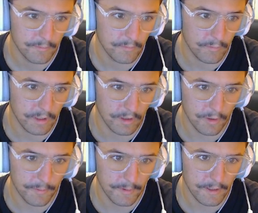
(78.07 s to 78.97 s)
We
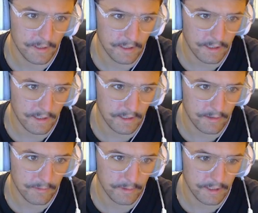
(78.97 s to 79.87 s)
open
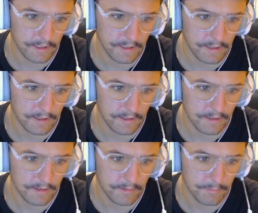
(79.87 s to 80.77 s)
and
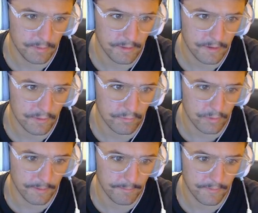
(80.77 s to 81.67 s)
we pretty much
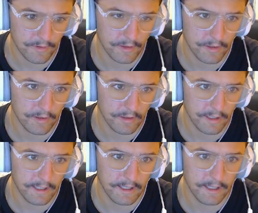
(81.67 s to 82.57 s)
rip
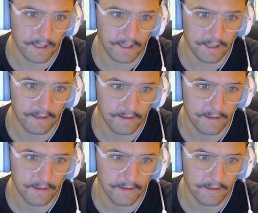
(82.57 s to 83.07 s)
to